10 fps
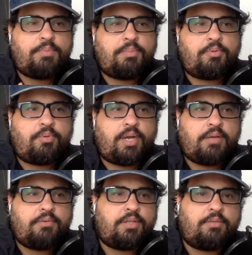people were
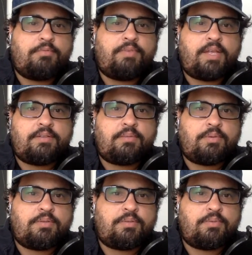angry at Double Fantasy
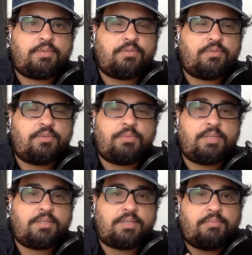because he was too
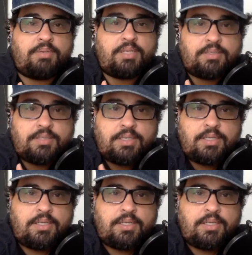domestically blissed,